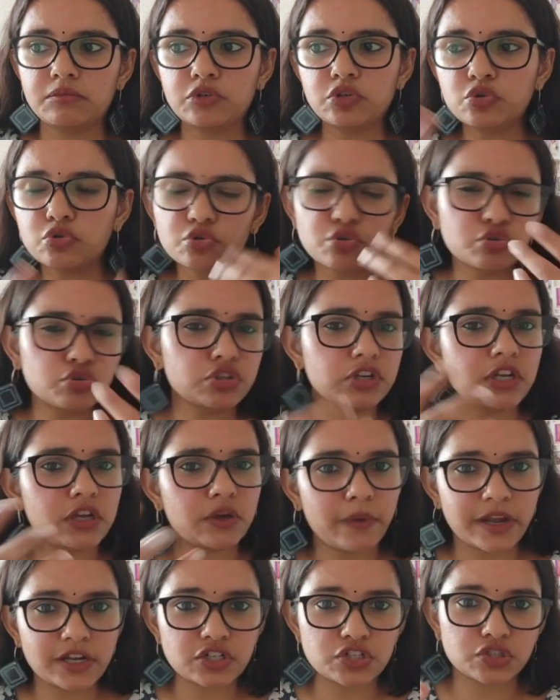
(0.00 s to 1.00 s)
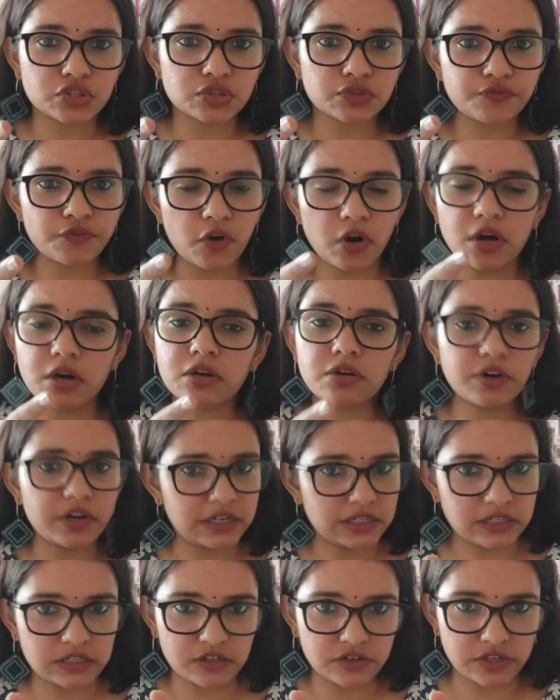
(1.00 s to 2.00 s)
2 to 3 questions for
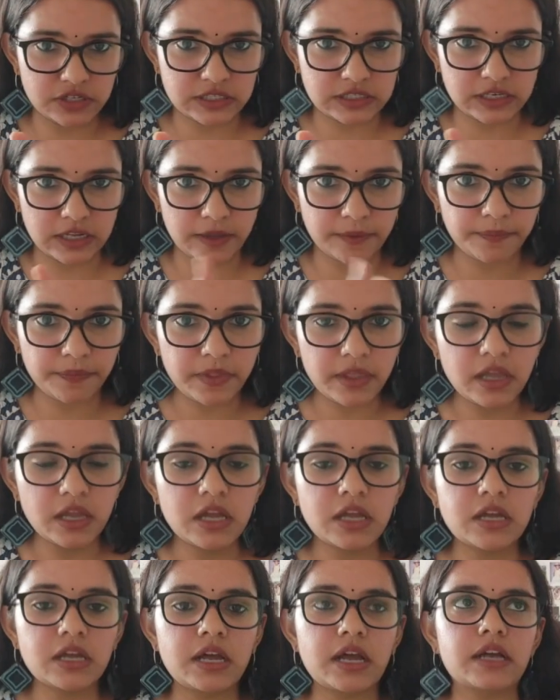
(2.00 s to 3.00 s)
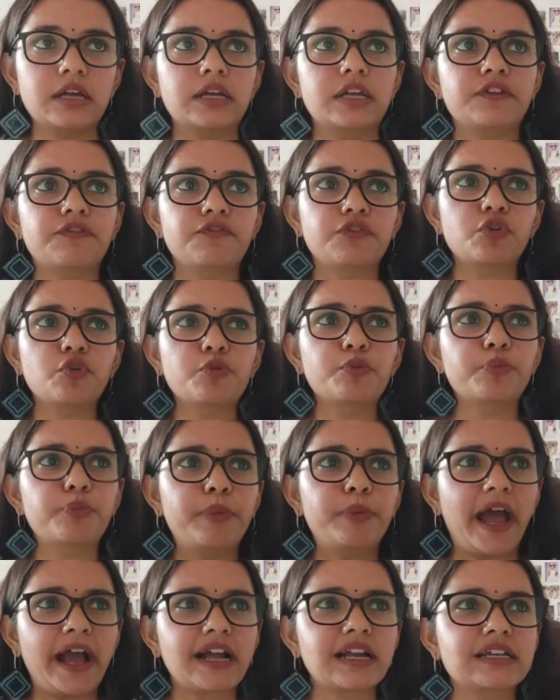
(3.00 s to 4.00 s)
critical reasoning. If you
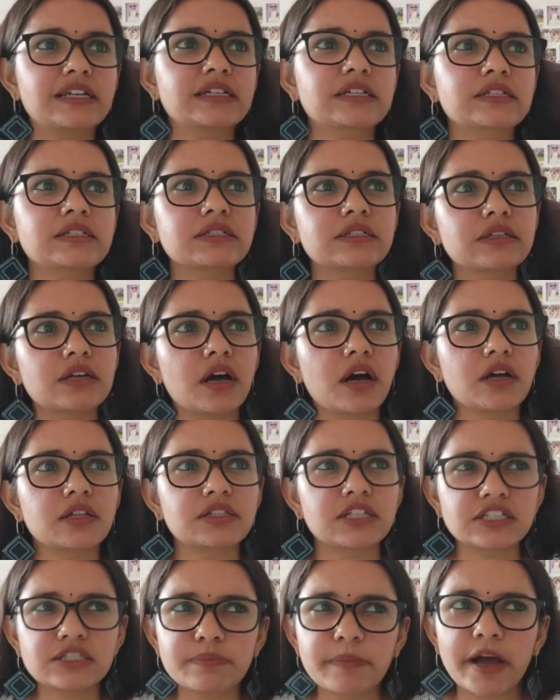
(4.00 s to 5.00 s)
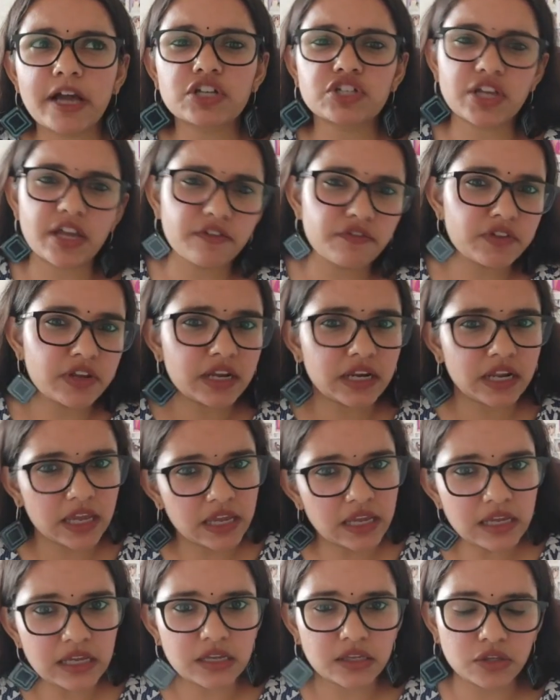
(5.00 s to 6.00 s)
practice this much every
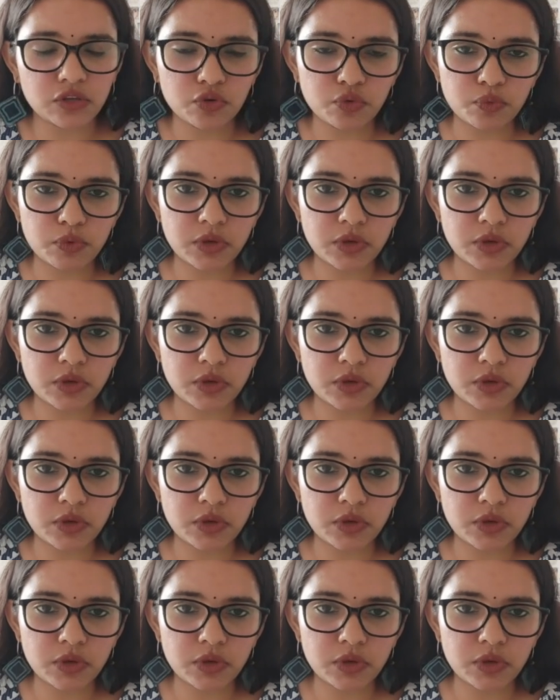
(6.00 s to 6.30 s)
day, you